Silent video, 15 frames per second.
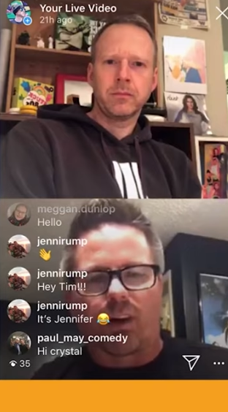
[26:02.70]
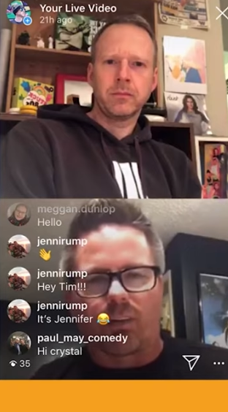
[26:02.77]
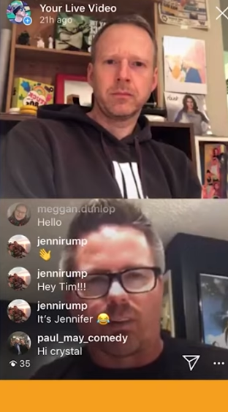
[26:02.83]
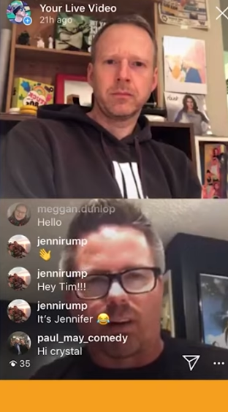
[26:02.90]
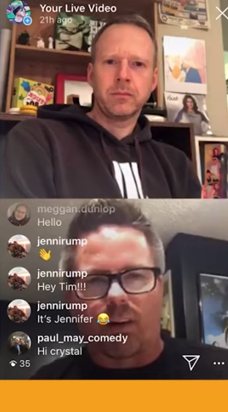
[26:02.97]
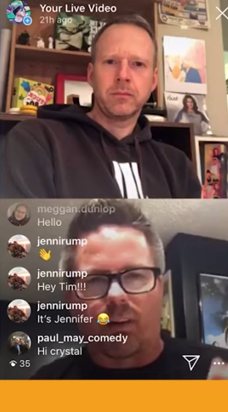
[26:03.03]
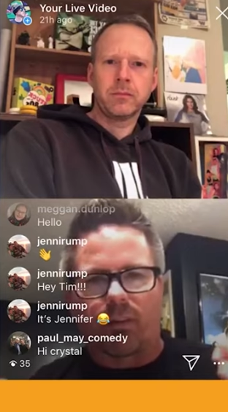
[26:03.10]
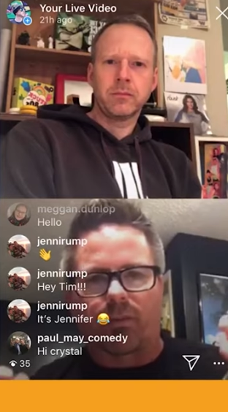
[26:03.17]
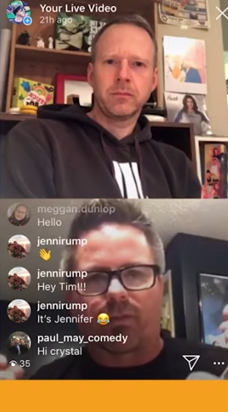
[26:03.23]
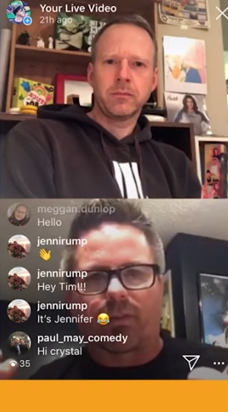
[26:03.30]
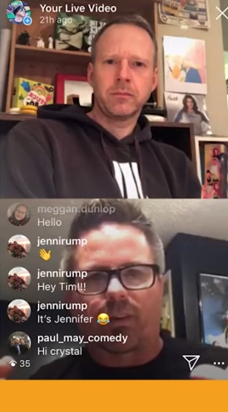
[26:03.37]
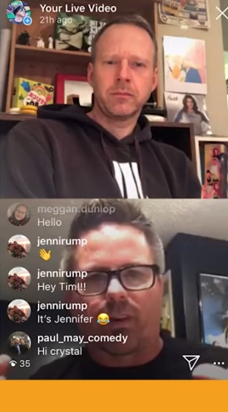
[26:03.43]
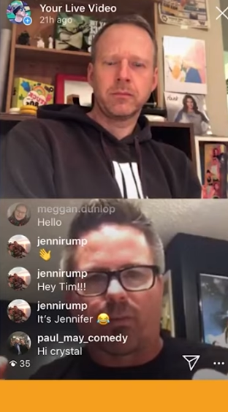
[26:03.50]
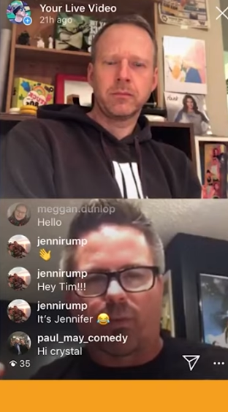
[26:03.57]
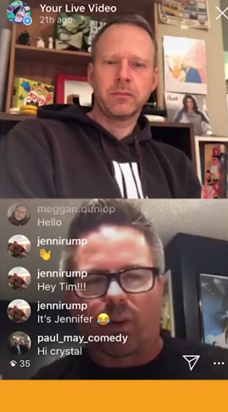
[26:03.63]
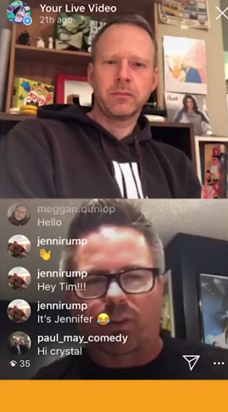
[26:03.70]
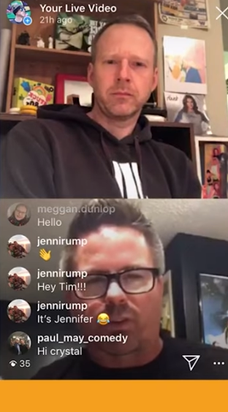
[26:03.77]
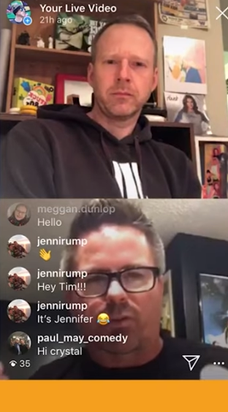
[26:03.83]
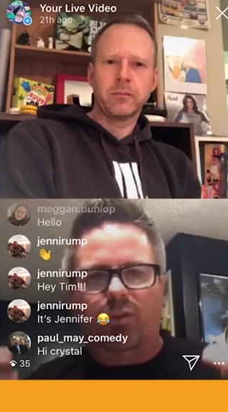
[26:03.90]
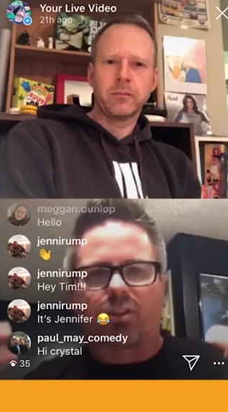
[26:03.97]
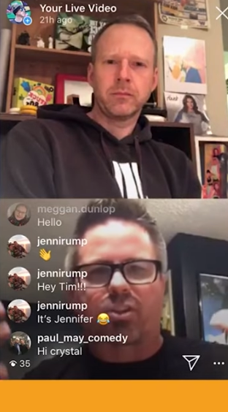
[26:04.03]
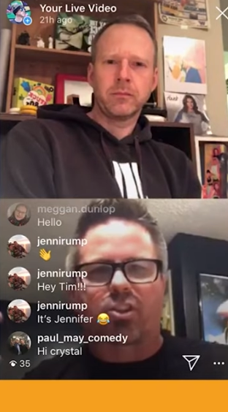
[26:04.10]
Speaker 1: of, of what they're
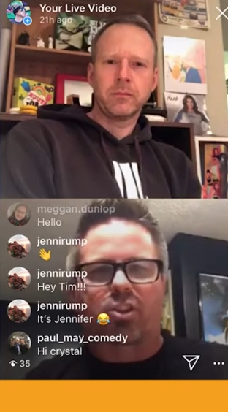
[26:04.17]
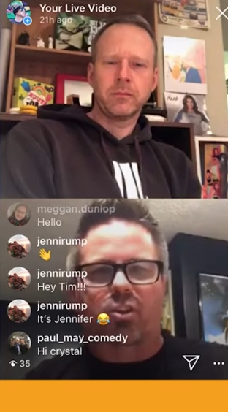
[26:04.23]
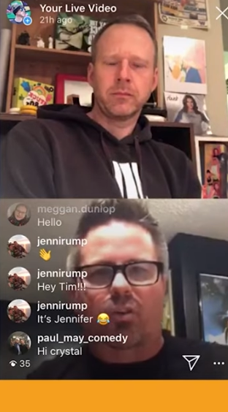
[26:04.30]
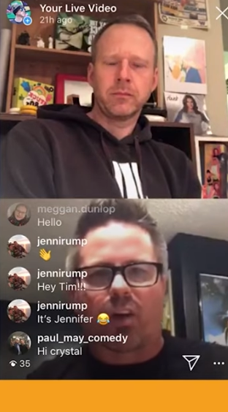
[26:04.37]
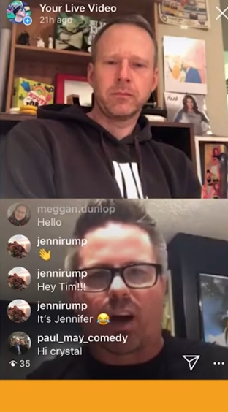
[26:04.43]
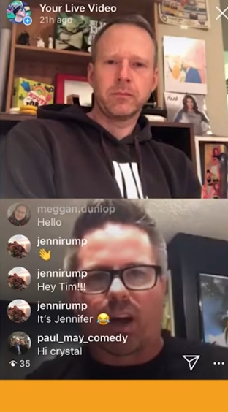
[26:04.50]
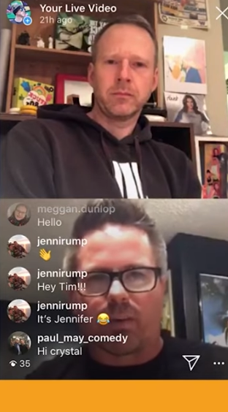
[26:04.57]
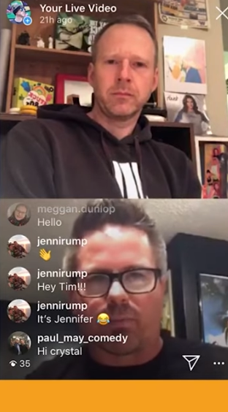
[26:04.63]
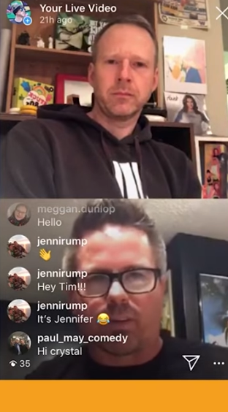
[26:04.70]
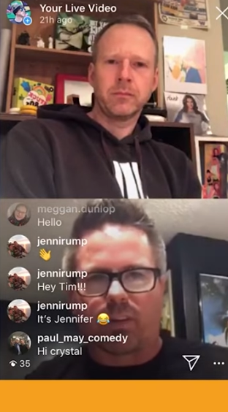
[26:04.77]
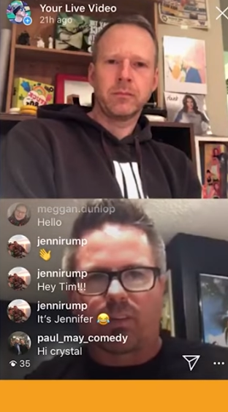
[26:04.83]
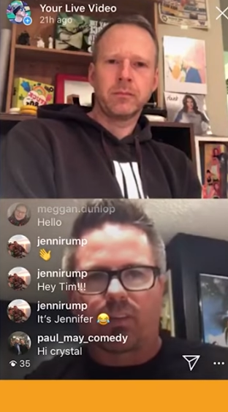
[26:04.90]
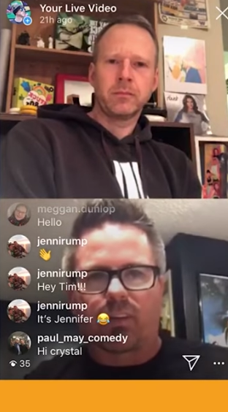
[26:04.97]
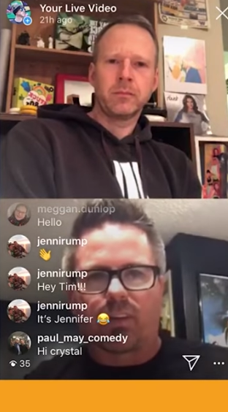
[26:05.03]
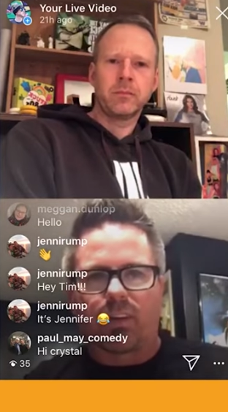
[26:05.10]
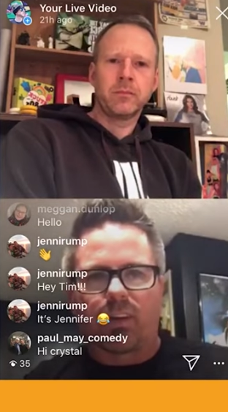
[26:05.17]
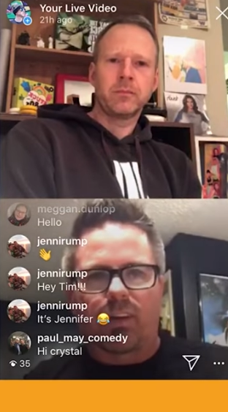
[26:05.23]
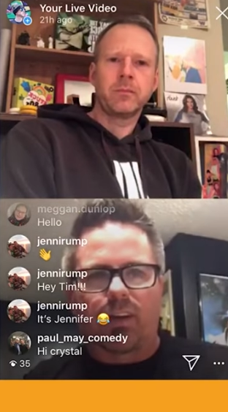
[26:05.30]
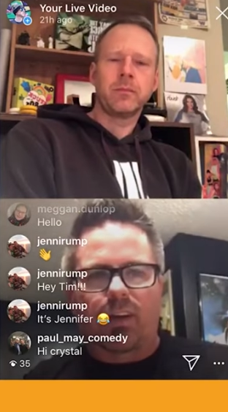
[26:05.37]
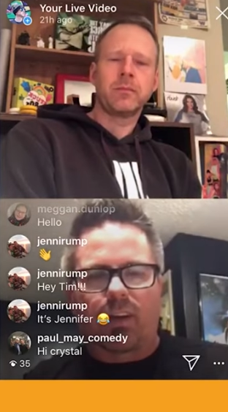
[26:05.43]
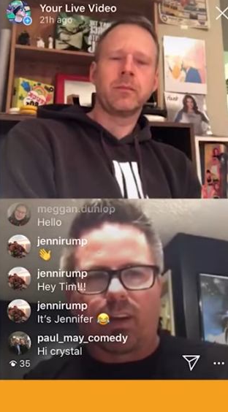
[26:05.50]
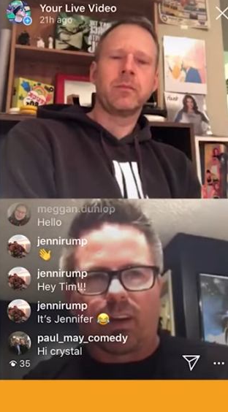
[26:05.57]
describing,
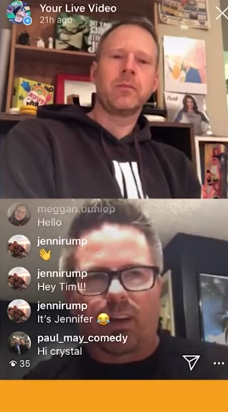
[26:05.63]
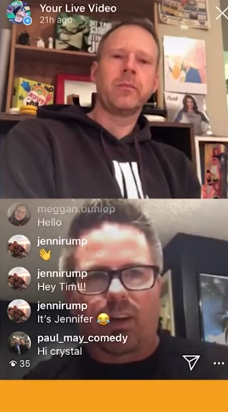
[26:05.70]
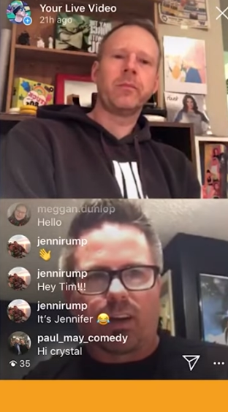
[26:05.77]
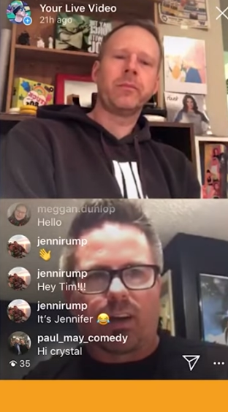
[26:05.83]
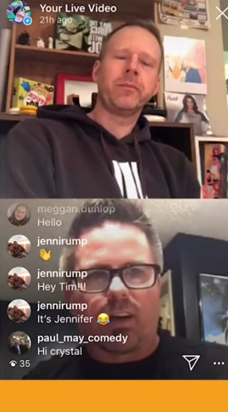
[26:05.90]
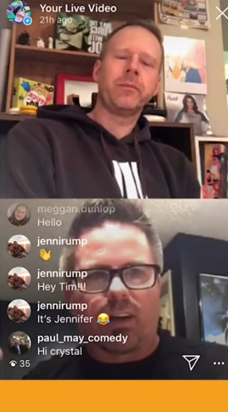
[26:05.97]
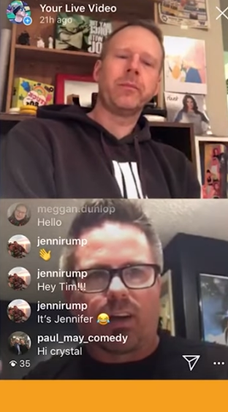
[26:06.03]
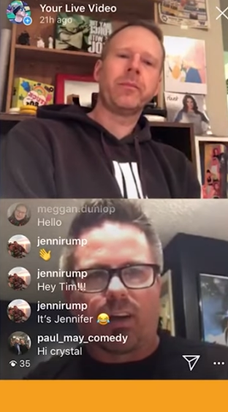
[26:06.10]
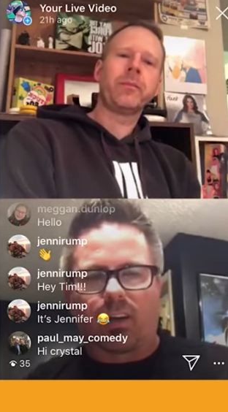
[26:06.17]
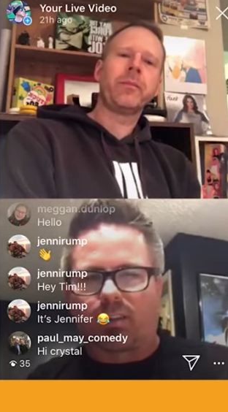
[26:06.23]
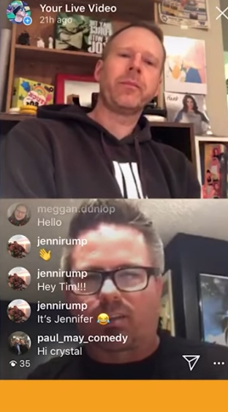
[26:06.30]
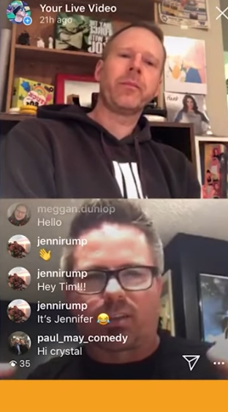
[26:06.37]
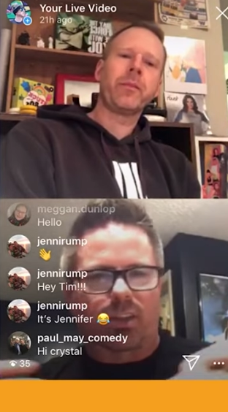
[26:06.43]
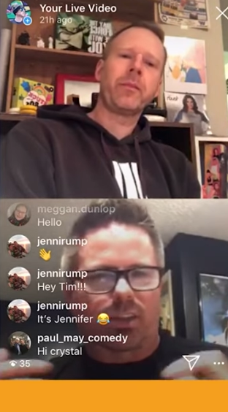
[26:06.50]
it, mm-hmm. it's just